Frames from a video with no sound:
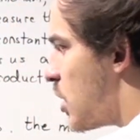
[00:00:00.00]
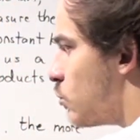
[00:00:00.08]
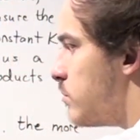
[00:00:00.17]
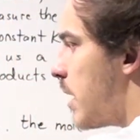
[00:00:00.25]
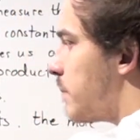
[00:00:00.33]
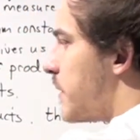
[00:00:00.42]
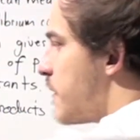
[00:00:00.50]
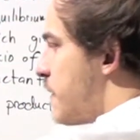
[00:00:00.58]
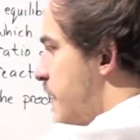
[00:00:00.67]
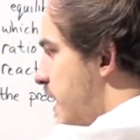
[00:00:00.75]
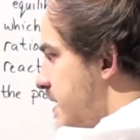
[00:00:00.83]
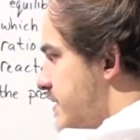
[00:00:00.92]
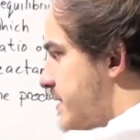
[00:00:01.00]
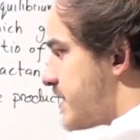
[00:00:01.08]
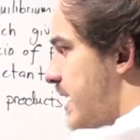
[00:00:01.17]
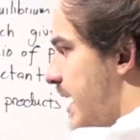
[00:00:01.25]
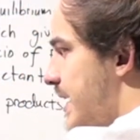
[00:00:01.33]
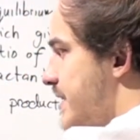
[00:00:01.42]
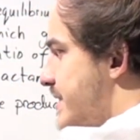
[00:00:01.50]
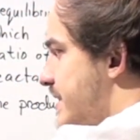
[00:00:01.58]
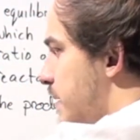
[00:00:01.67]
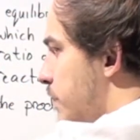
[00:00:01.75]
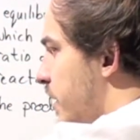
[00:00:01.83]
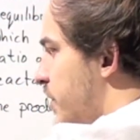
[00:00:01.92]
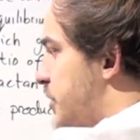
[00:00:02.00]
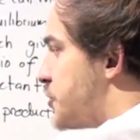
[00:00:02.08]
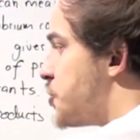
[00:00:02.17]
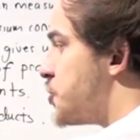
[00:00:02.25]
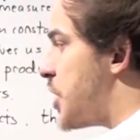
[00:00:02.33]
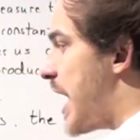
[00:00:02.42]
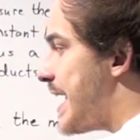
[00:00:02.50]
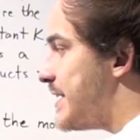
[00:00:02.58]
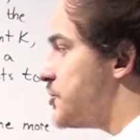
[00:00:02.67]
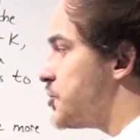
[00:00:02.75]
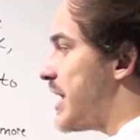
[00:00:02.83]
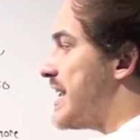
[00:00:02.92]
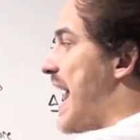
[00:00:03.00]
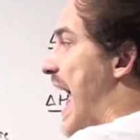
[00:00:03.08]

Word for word: Remember, this is simply the change in